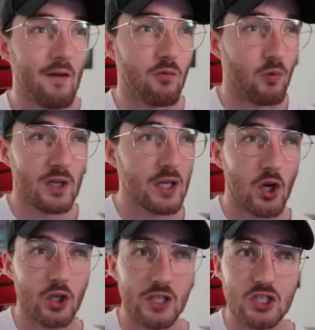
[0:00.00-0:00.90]
I've
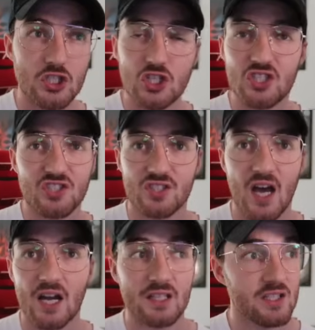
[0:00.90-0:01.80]
really only just
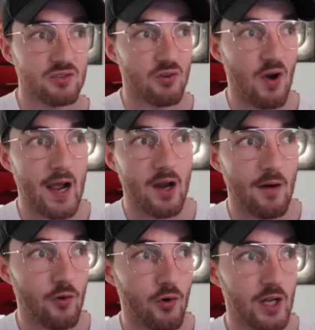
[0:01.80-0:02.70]
started this grind.
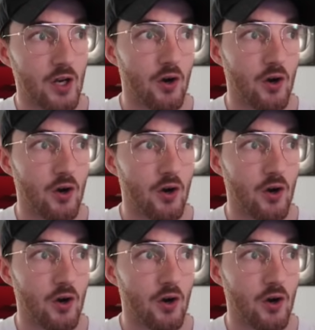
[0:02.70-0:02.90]
I've already